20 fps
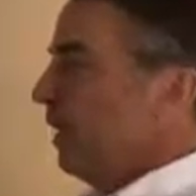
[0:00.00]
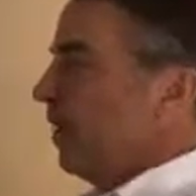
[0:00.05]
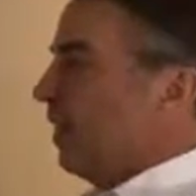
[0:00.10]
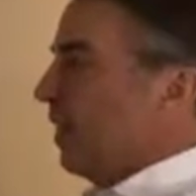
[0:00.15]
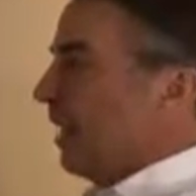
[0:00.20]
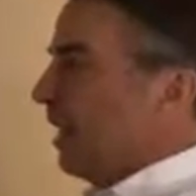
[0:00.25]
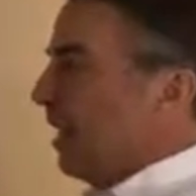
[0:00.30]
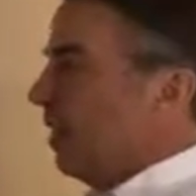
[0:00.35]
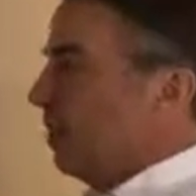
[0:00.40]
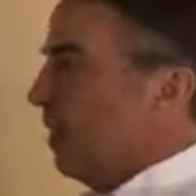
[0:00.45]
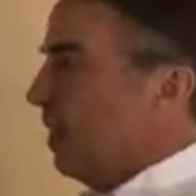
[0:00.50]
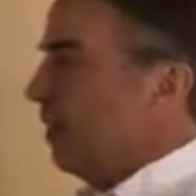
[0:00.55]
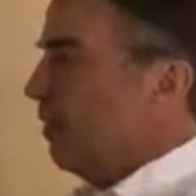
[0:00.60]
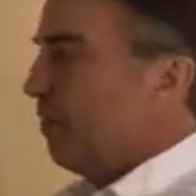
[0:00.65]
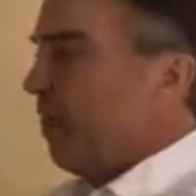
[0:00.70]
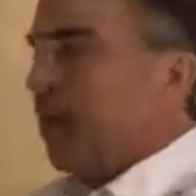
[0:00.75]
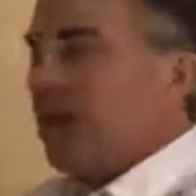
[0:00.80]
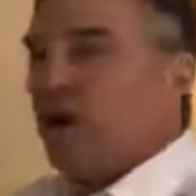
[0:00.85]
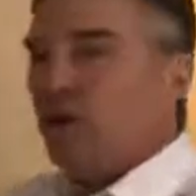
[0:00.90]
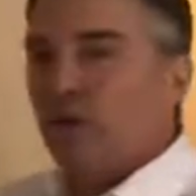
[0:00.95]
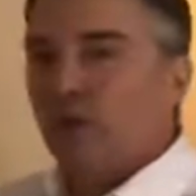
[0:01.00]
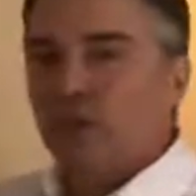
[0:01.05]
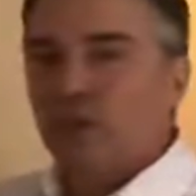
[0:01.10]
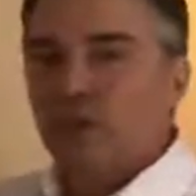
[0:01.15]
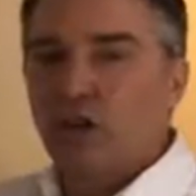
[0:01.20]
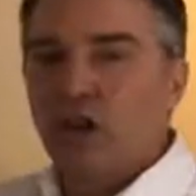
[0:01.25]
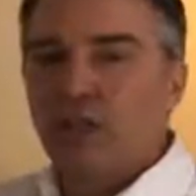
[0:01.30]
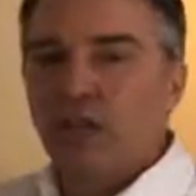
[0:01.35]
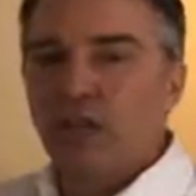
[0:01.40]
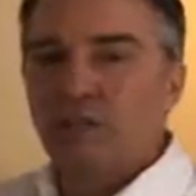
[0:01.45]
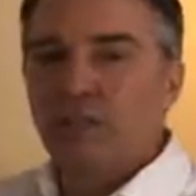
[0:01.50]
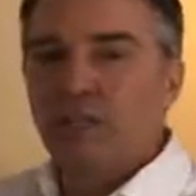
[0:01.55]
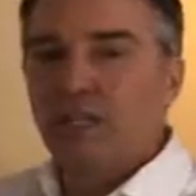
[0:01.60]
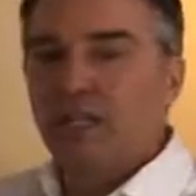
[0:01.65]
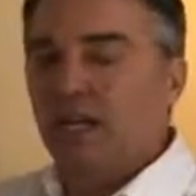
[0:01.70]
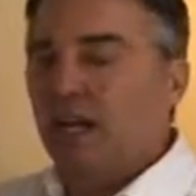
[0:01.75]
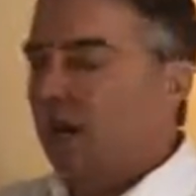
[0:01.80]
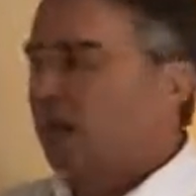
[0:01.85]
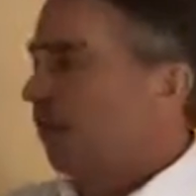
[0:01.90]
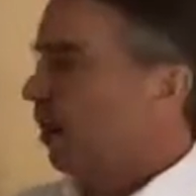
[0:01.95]
Thinking about power
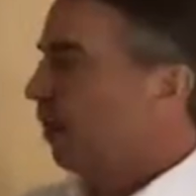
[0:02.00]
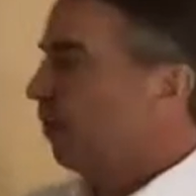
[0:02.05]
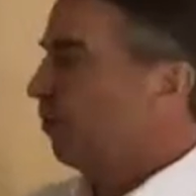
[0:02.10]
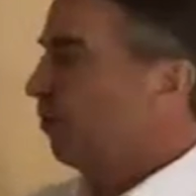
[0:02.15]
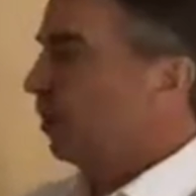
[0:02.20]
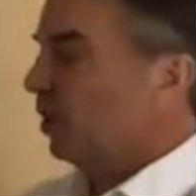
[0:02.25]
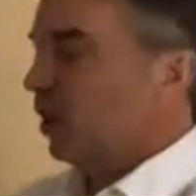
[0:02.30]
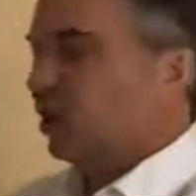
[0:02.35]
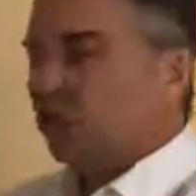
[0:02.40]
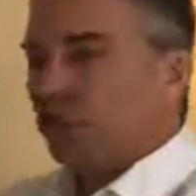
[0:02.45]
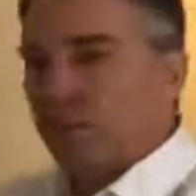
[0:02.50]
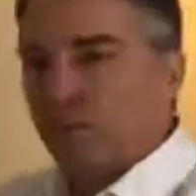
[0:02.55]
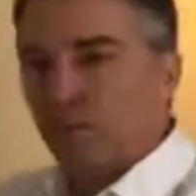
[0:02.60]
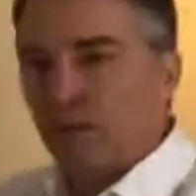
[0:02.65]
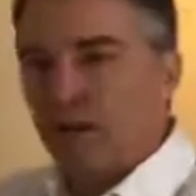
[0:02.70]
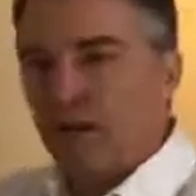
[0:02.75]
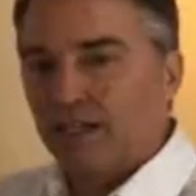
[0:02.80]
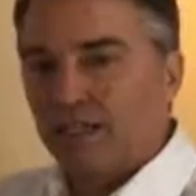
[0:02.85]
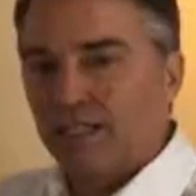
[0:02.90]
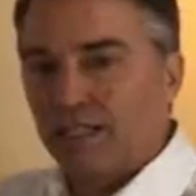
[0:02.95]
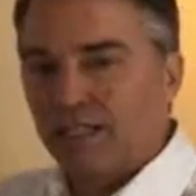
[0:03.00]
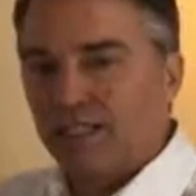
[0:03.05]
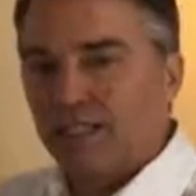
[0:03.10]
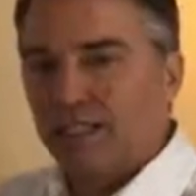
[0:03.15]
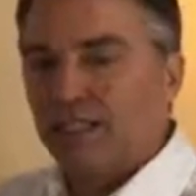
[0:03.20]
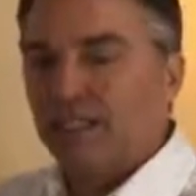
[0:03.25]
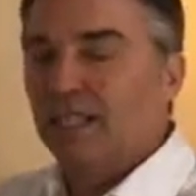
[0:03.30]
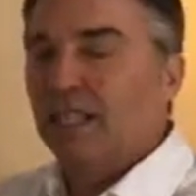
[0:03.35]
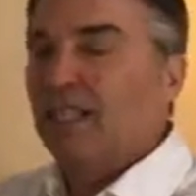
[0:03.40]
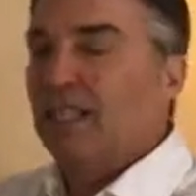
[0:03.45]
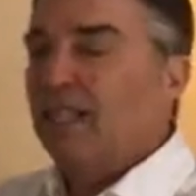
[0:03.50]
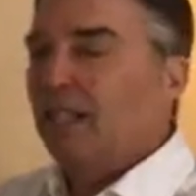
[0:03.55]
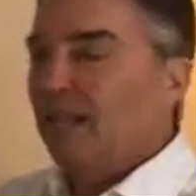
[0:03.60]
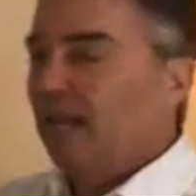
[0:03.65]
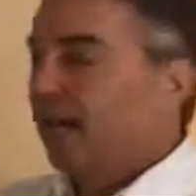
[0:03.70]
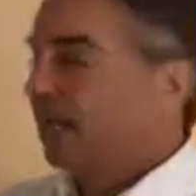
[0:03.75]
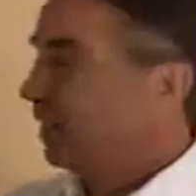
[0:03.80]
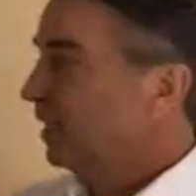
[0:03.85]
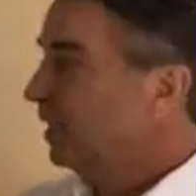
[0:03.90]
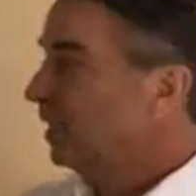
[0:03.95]
autonomy of production processes,
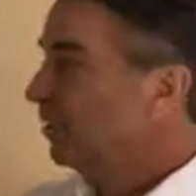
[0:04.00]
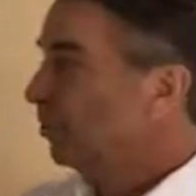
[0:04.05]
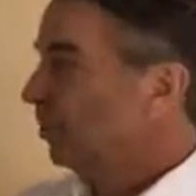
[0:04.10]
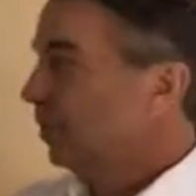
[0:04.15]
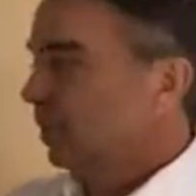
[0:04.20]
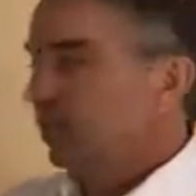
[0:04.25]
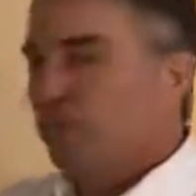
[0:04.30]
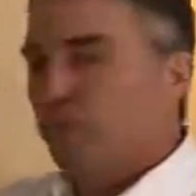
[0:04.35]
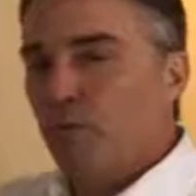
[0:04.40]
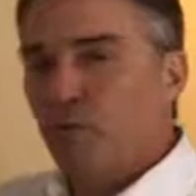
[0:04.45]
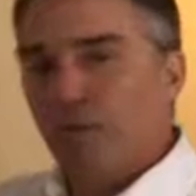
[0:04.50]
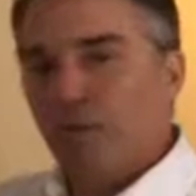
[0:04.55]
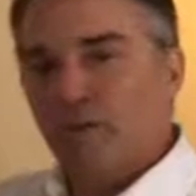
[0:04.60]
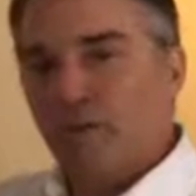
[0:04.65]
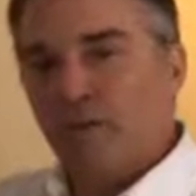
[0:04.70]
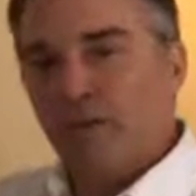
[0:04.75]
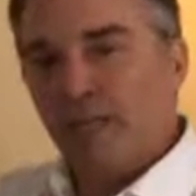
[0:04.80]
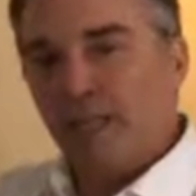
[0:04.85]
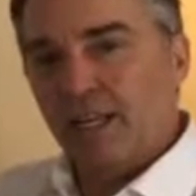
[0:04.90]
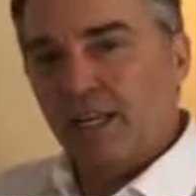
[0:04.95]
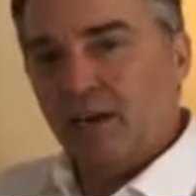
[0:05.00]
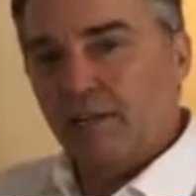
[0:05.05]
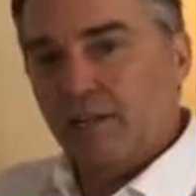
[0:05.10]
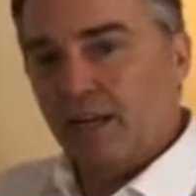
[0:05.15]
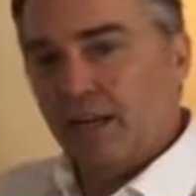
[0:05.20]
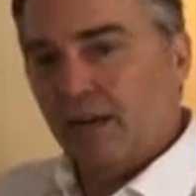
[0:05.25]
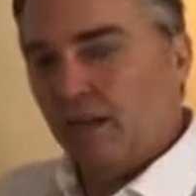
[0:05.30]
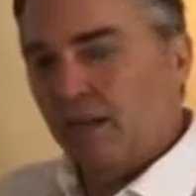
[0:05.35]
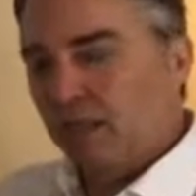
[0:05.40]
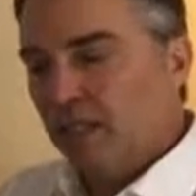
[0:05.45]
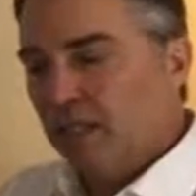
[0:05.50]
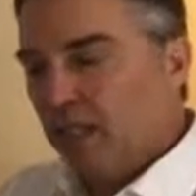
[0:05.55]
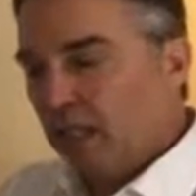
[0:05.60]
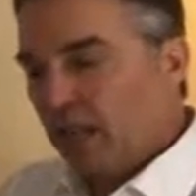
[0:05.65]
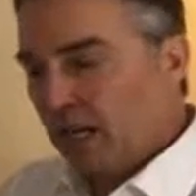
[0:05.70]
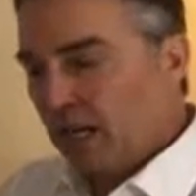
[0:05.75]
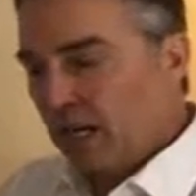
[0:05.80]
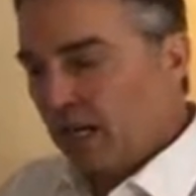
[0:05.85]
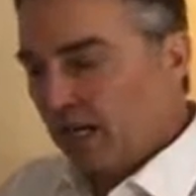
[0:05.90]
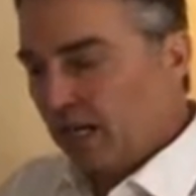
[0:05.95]
and this is really important when we think about
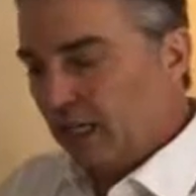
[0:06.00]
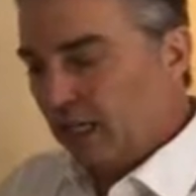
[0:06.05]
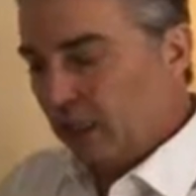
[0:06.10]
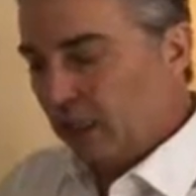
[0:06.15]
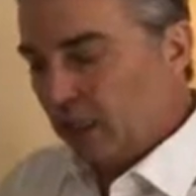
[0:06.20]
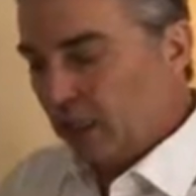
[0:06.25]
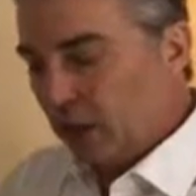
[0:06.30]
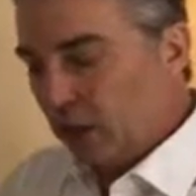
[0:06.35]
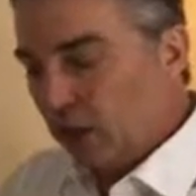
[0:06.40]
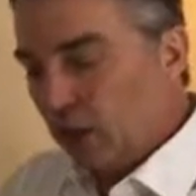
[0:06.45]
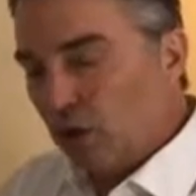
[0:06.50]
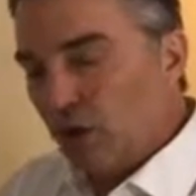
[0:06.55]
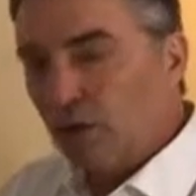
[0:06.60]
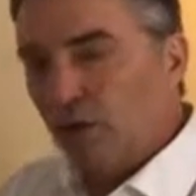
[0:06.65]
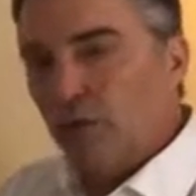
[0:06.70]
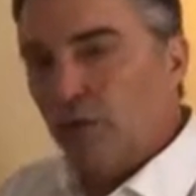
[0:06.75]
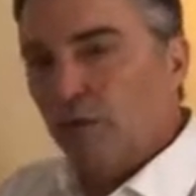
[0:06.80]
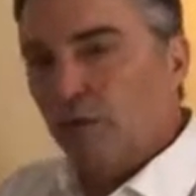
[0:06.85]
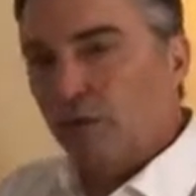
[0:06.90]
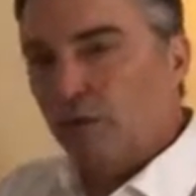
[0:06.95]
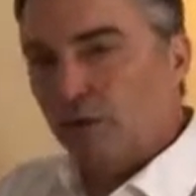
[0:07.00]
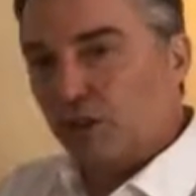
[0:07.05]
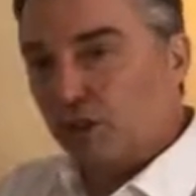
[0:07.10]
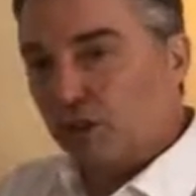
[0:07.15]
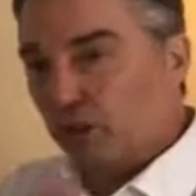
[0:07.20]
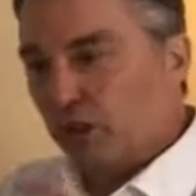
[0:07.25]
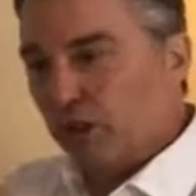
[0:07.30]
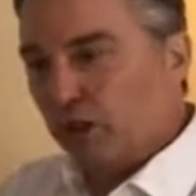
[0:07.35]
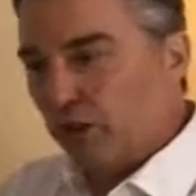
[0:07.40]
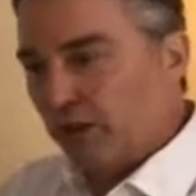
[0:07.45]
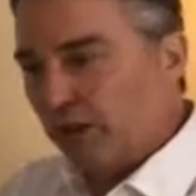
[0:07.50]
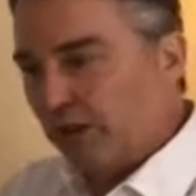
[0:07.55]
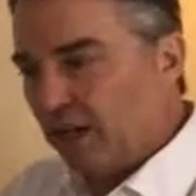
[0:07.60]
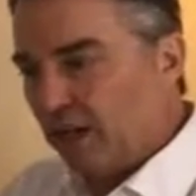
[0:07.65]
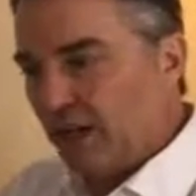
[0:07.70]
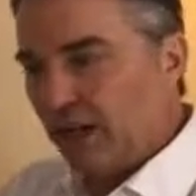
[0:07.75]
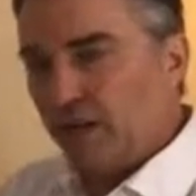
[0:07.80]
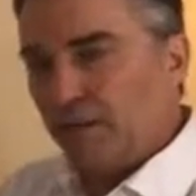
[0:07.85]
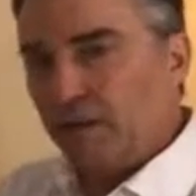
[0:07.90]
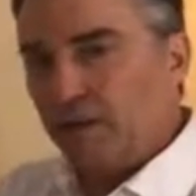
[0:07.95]
closed loop or circular
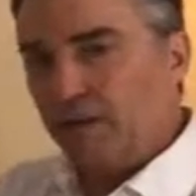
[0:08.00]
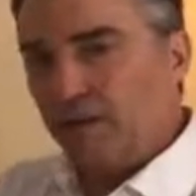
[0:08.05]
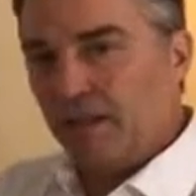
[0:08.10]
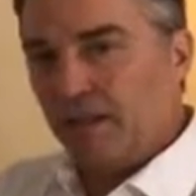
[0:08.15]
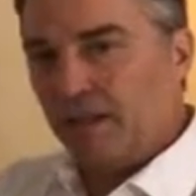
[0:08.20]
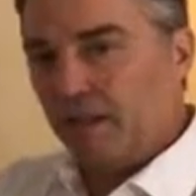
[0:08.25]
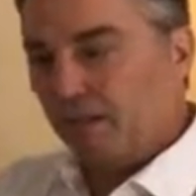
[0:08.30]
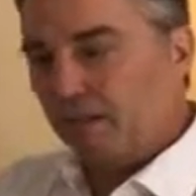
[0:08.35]
economy.